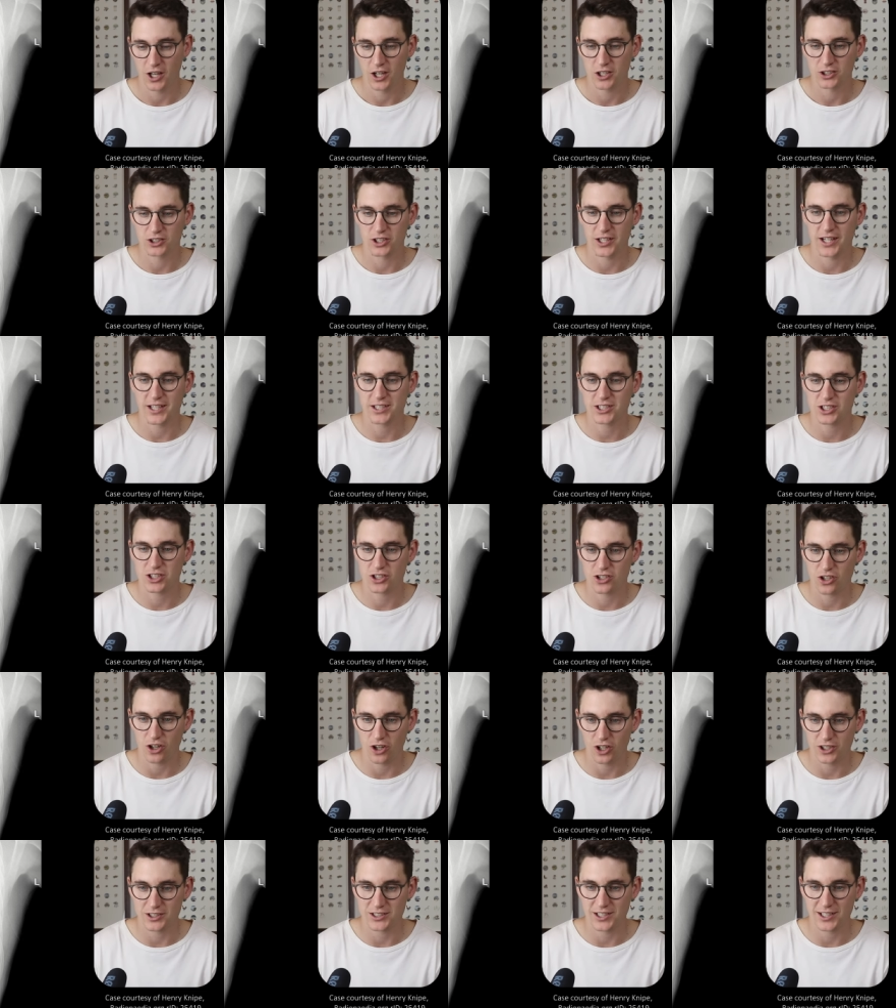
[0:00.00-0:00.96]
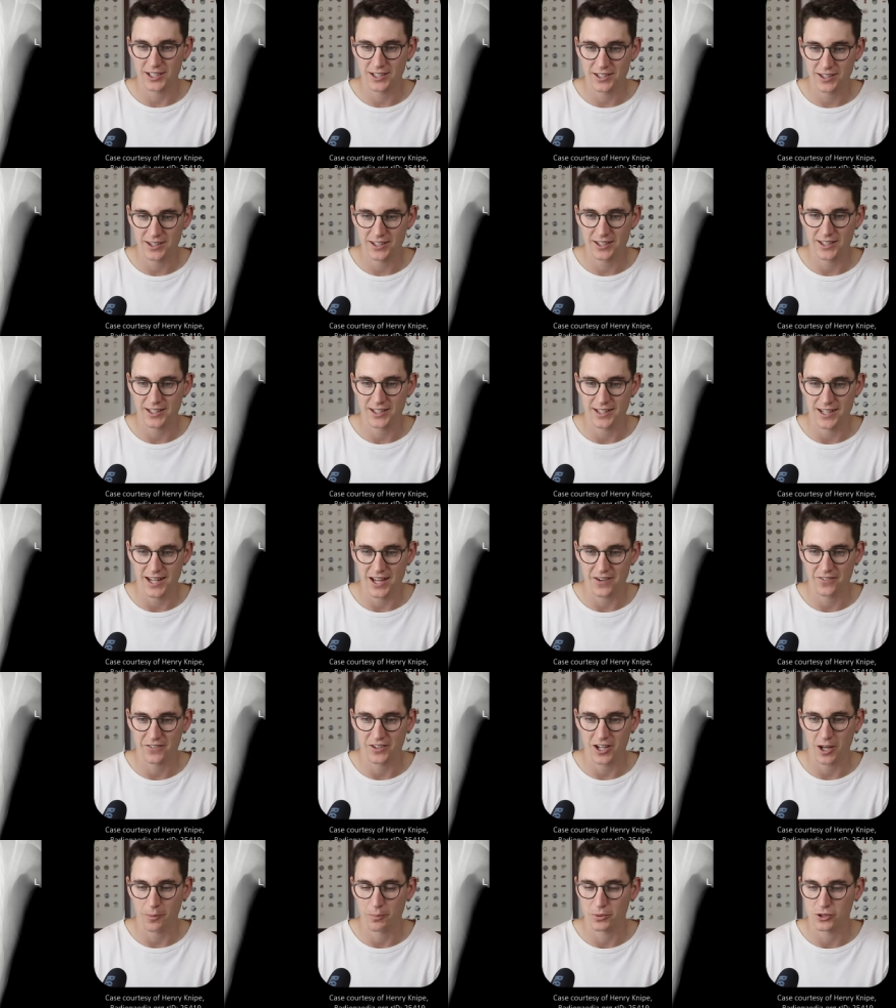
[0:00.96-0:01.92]
So let's start in the
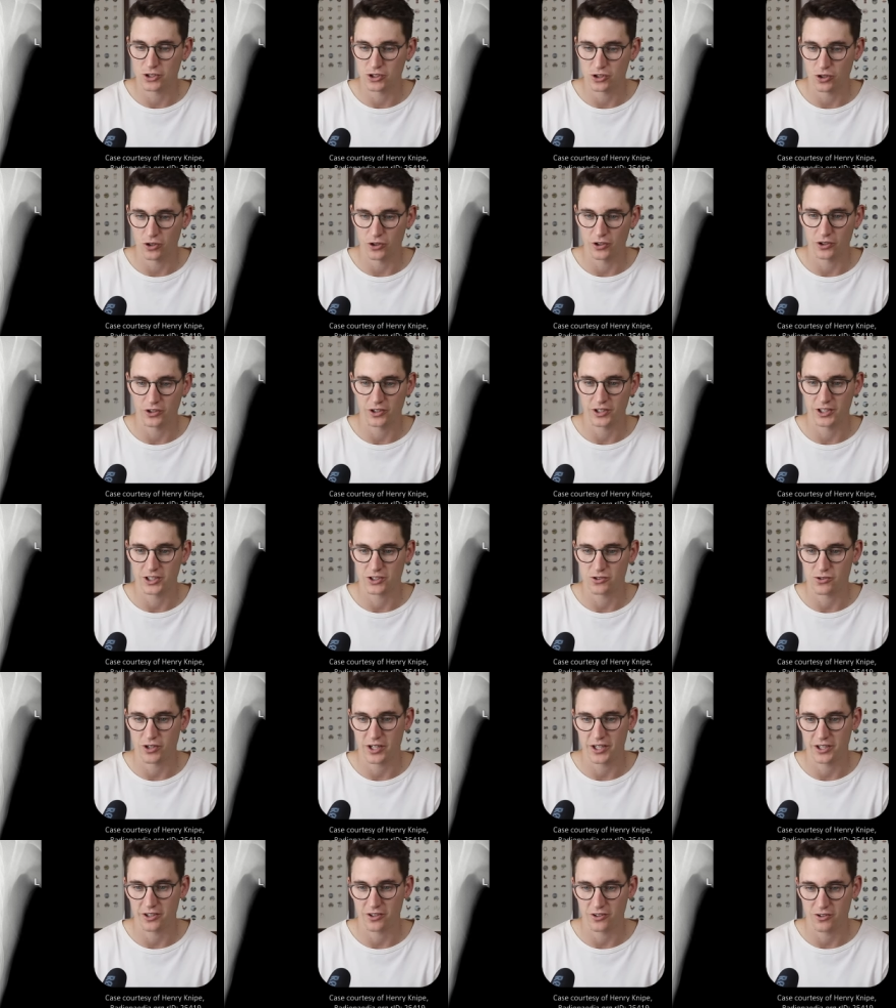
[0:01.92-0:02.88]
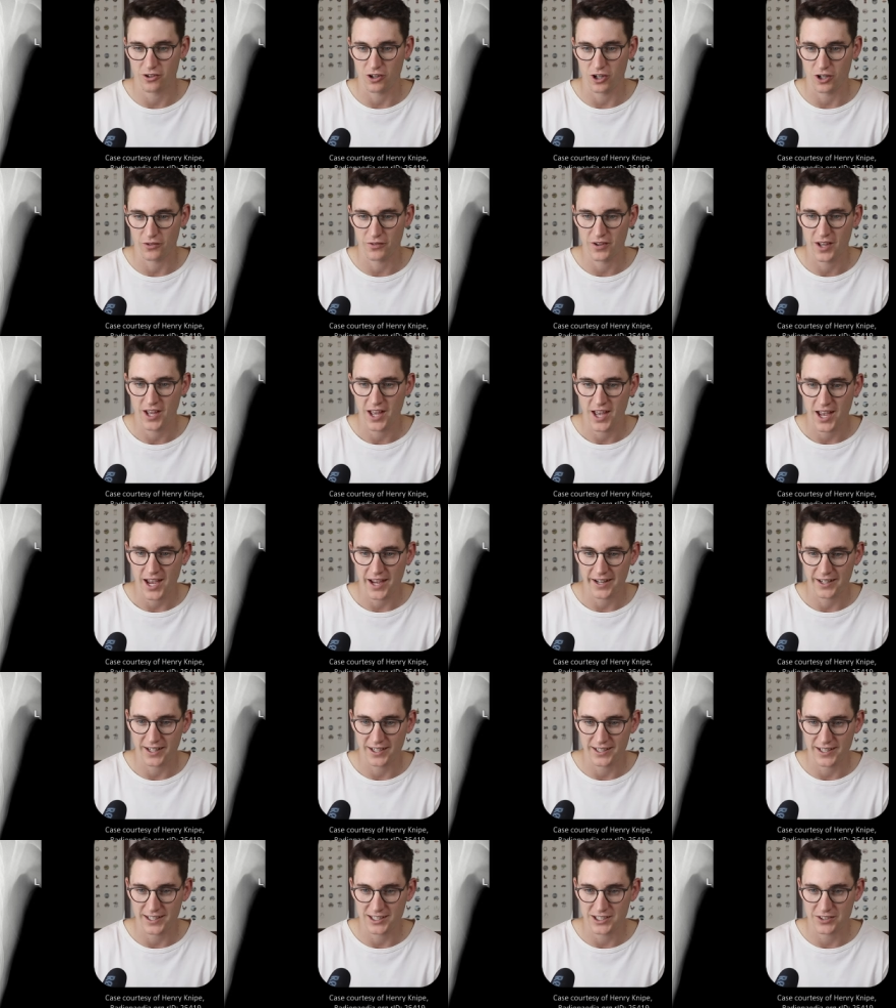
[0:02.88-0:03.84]
left upper zone on this radiograph and
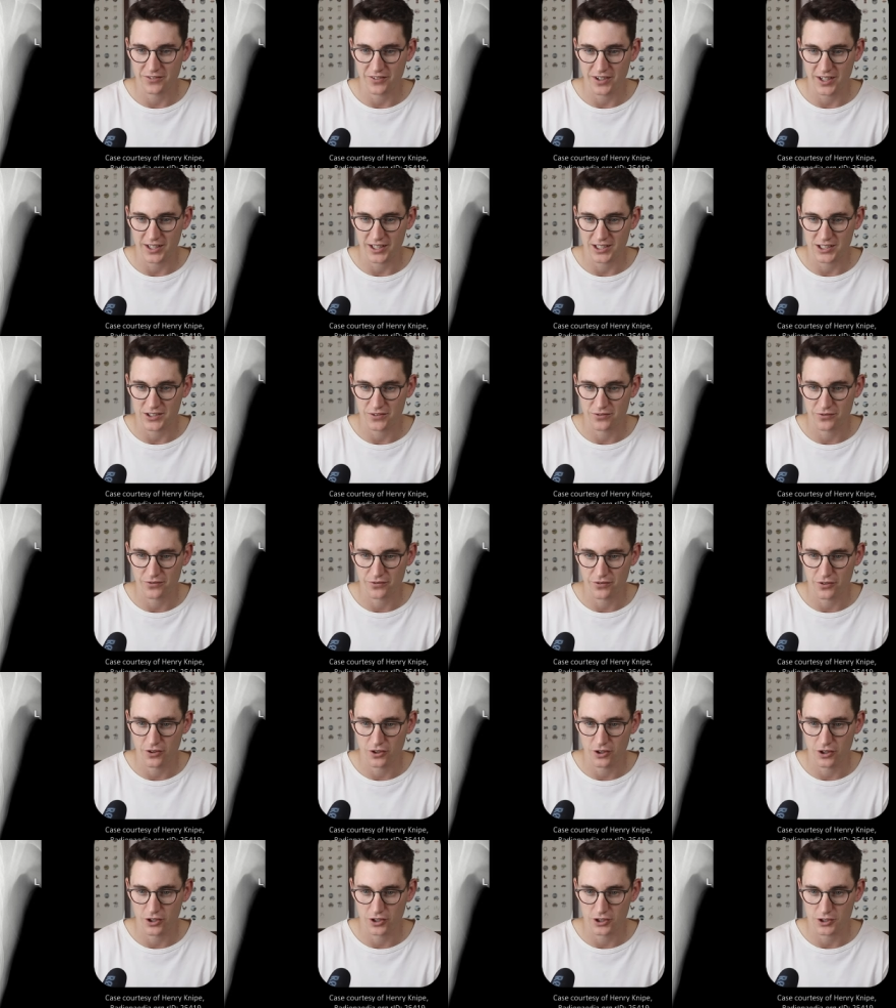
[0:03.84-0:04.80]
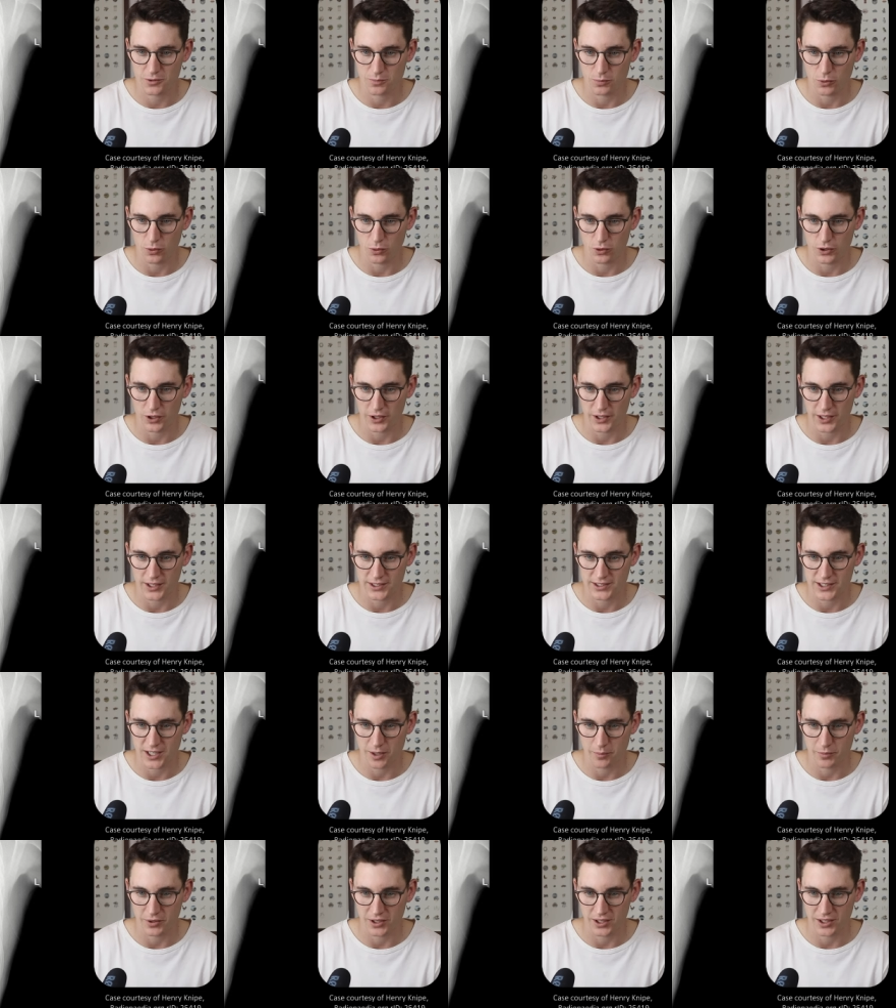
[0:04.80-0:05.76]
identify this first border that's
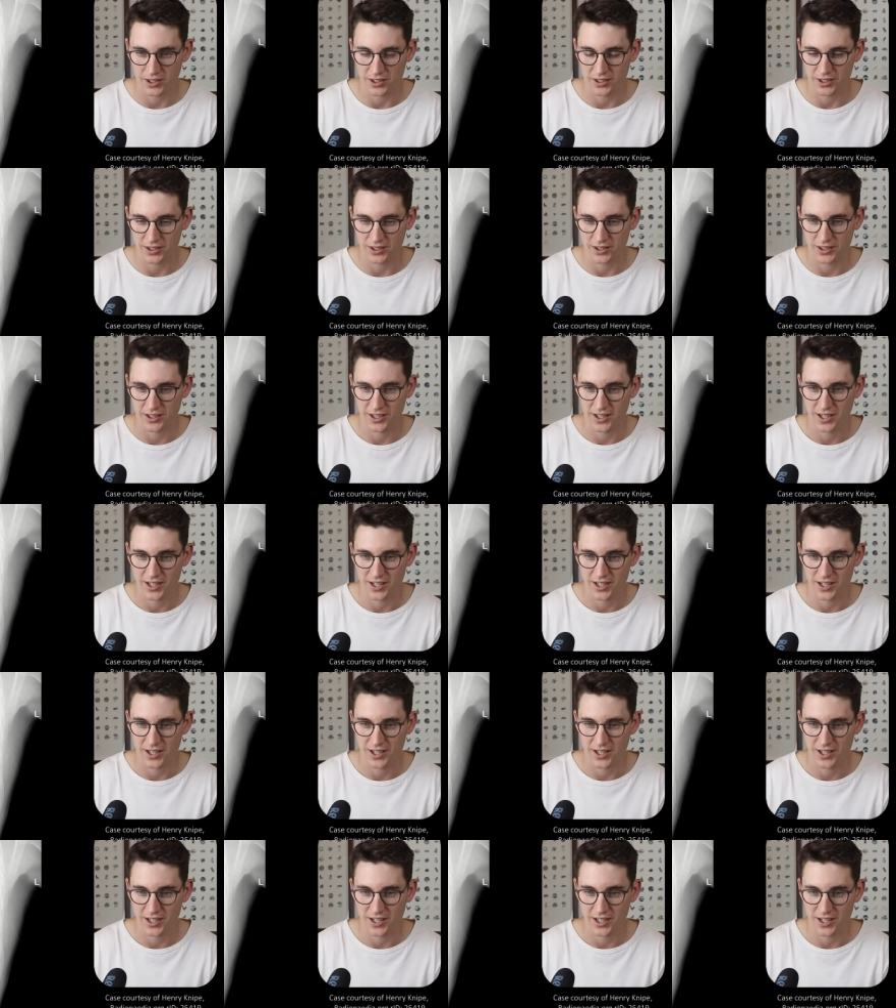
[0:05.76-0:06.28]
coming here.